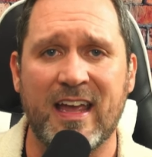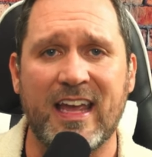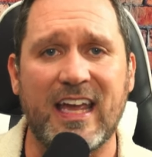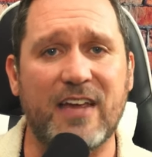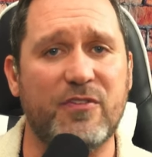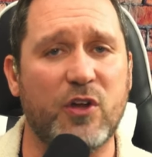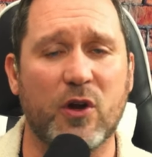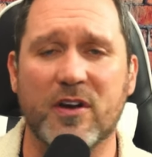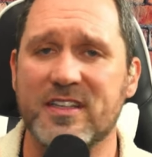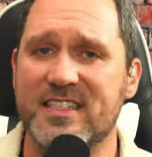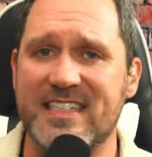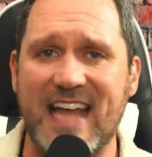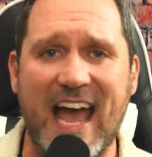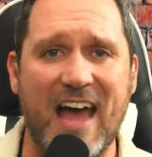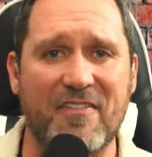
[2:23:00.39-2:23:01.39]
If you're on
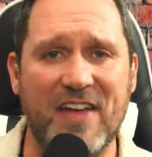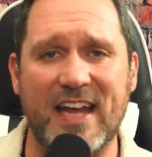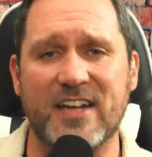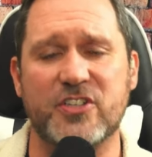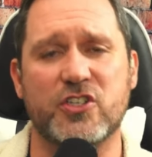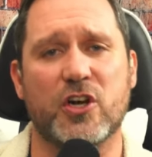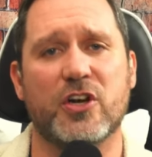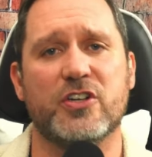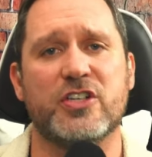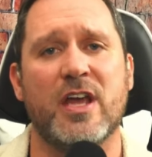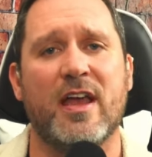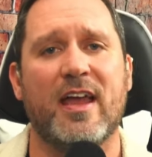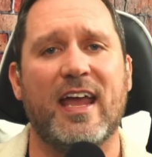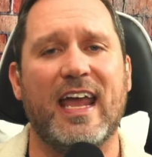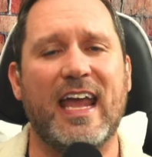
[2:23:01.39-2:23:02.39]
staff at a church
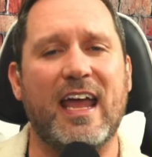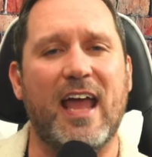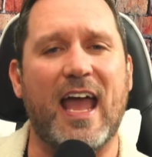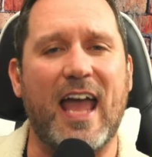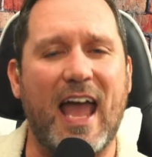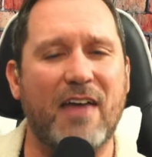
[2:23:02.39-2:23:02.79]
Have